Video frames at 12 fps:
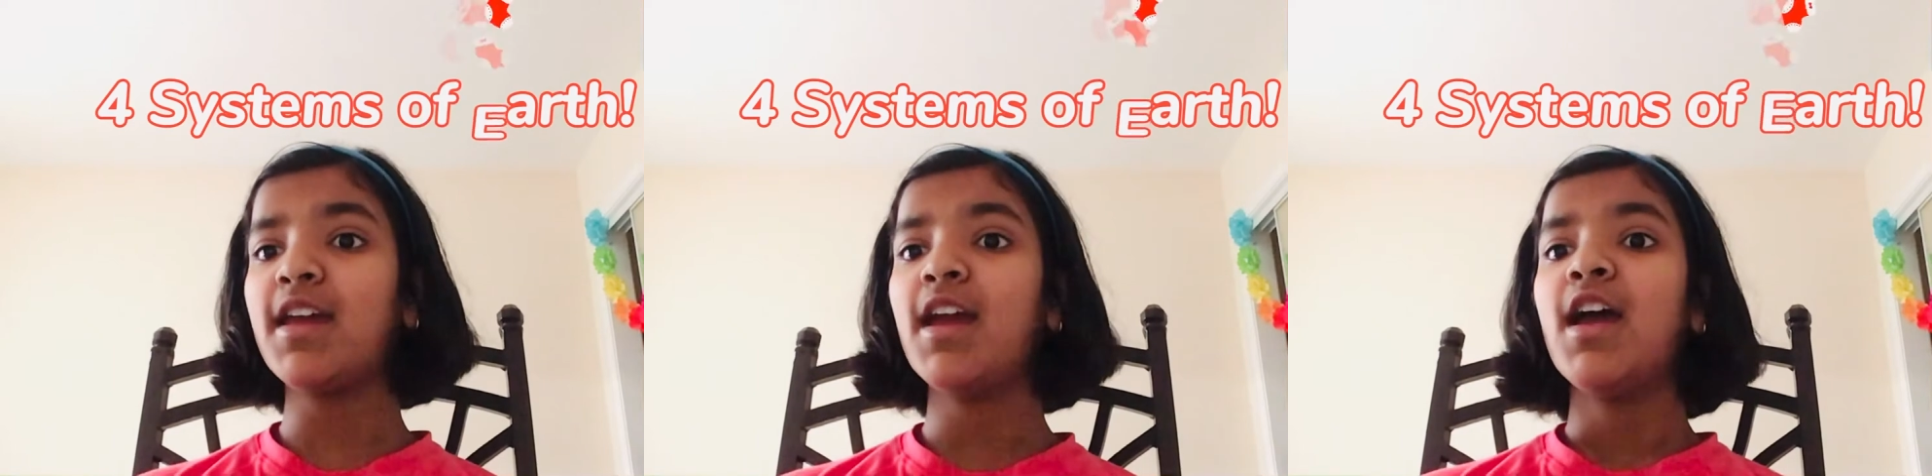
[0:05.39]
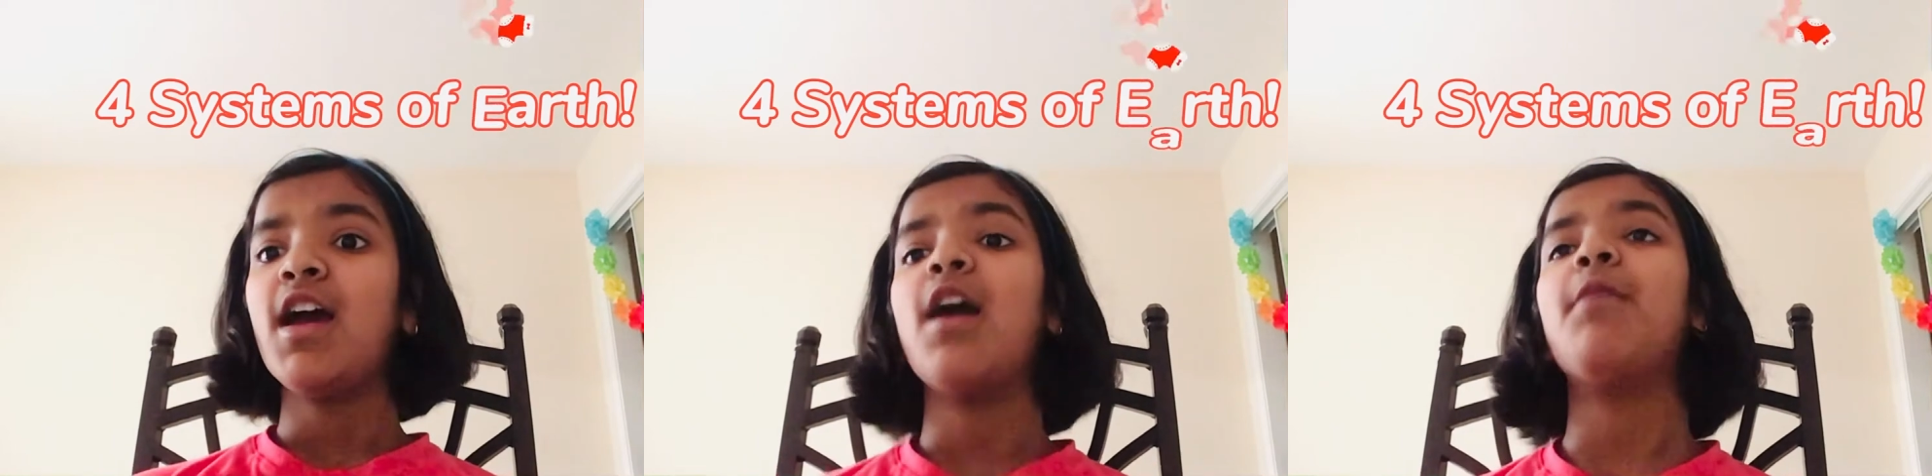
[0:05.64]

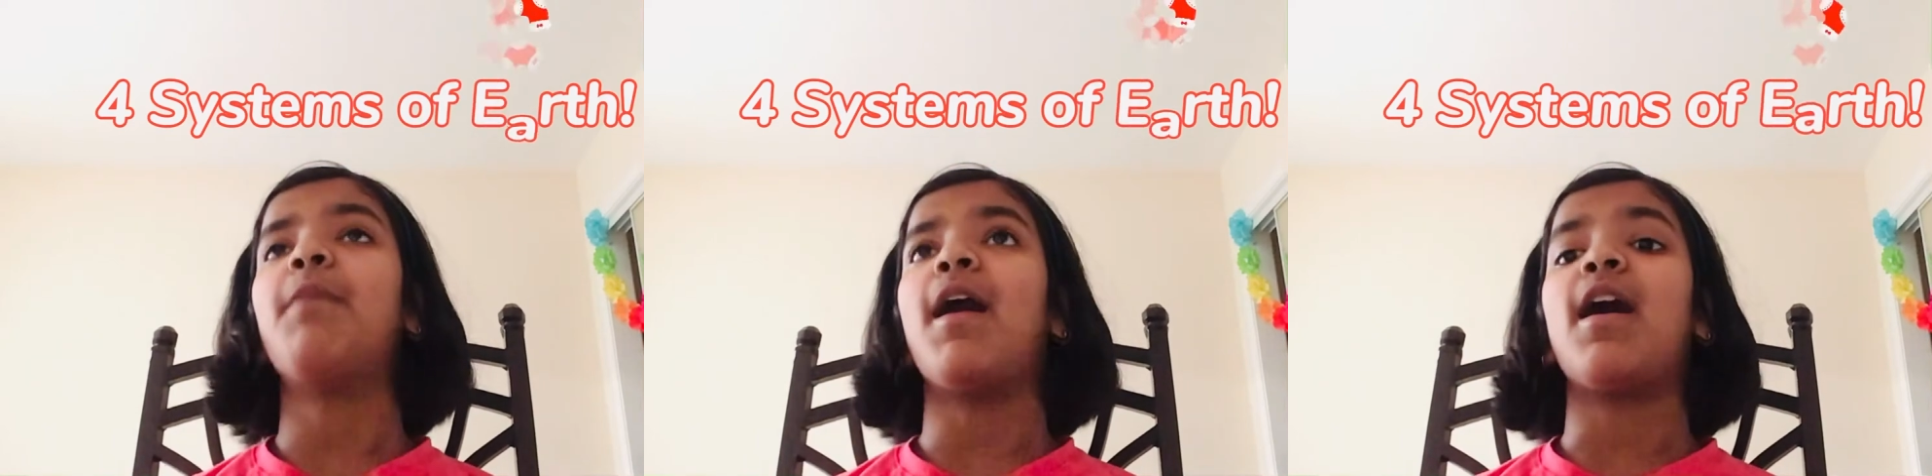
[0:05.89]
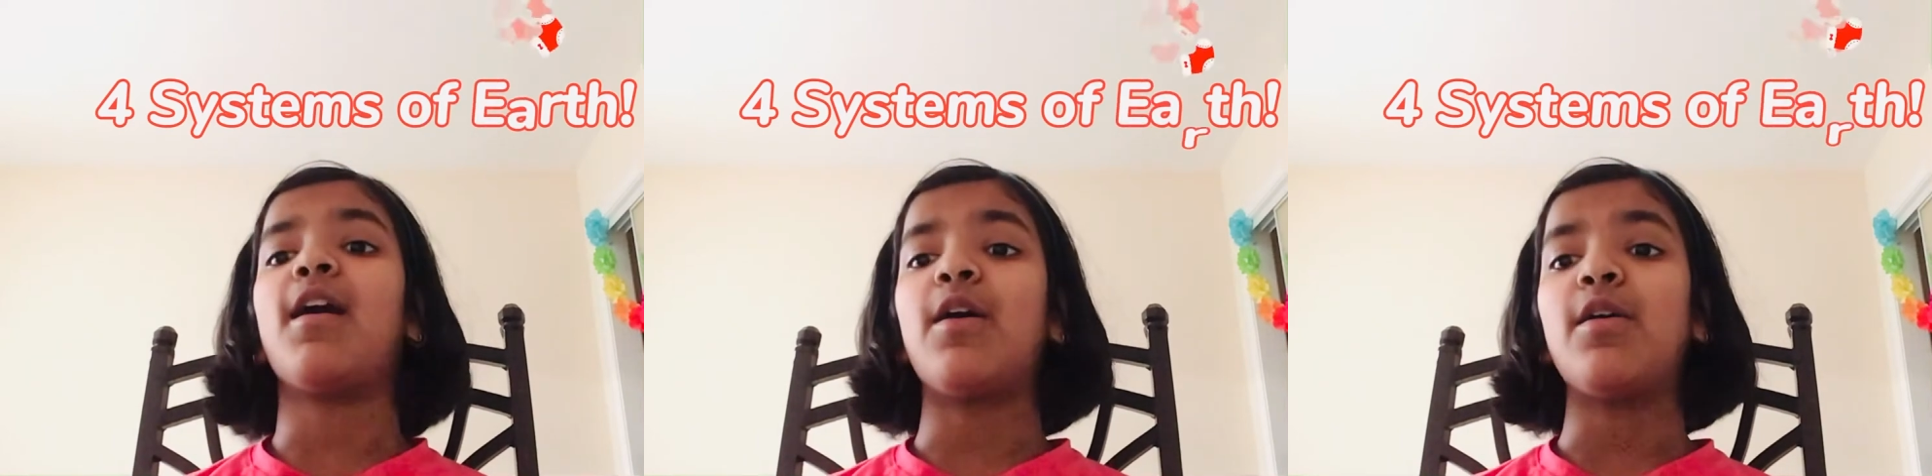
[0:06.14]

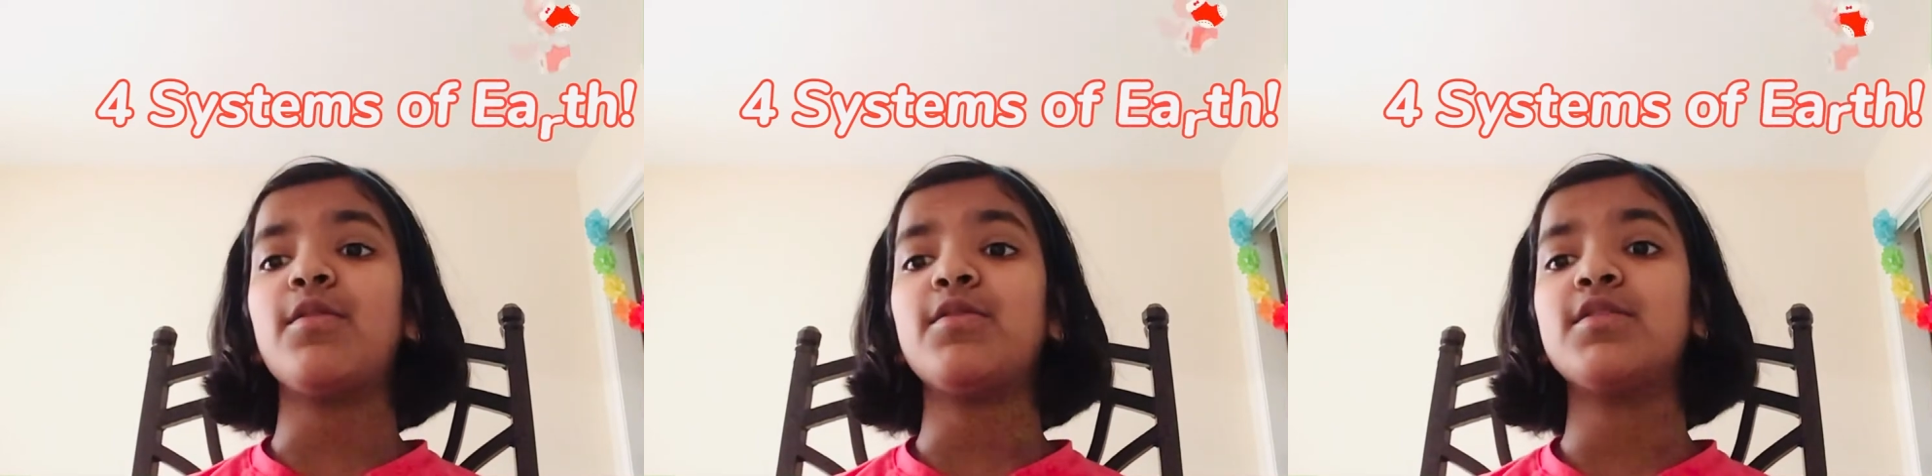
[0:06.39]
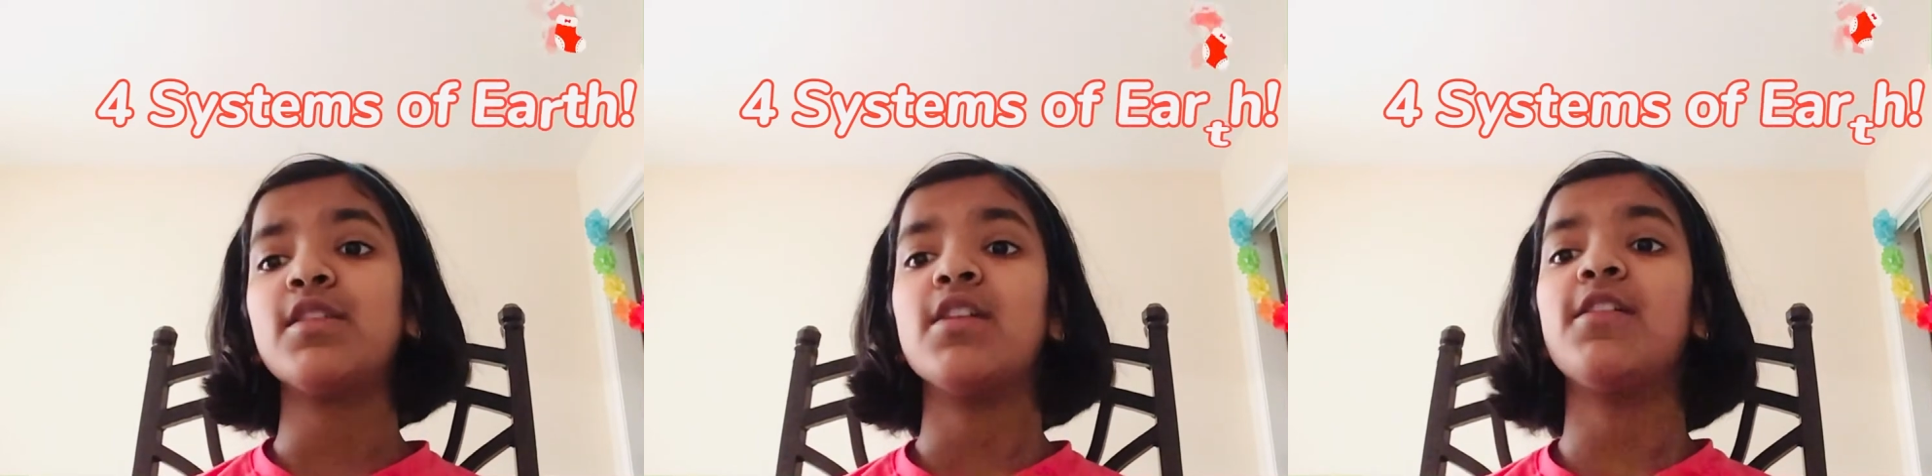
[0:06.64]
about
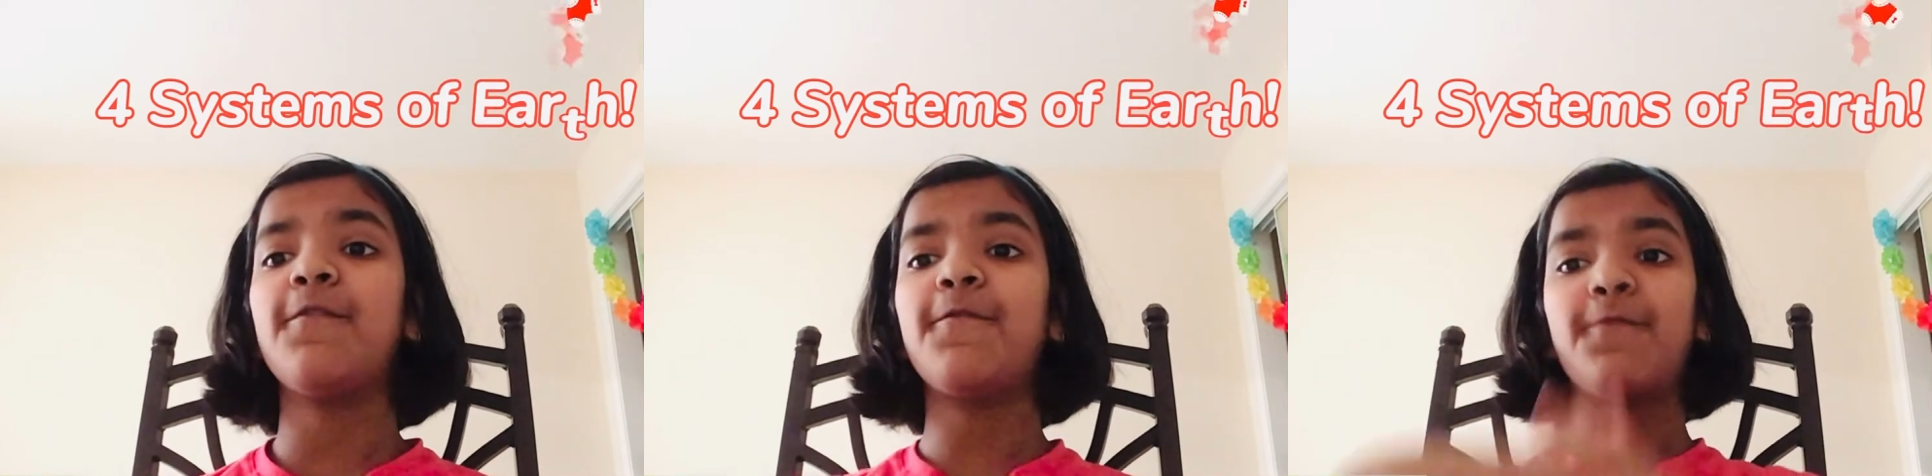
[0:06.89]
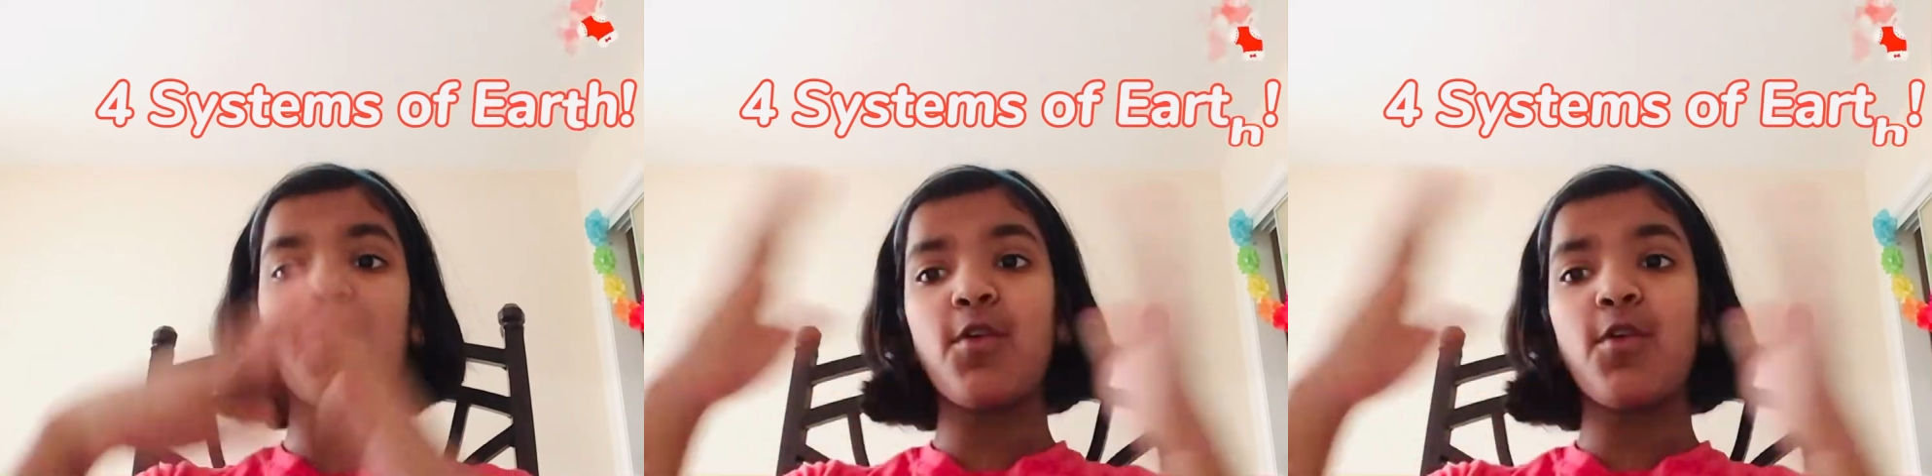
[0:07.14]
the four